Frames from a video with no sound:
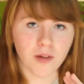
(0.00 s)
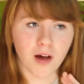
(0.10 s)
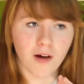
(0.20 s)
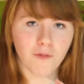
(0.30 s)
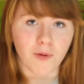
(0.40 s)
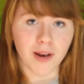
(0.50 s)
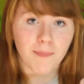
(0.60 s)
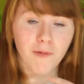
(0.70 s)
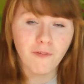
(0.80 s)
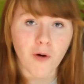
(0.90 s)
of when
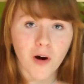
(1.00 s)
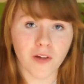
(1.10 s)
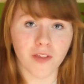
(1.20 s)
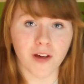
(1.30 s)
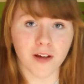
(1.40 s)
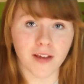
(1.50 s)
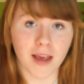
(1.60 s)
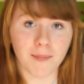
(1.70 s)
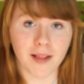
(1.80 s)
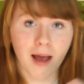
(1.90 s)
before the
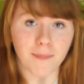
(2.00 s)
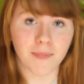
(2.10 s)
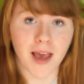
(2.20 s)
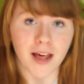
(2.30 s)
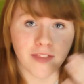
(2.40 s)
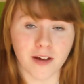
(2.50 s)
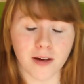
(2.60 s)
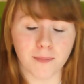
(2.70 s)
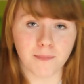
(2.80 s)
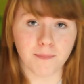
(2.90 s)
GameStop had
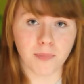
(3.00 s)
the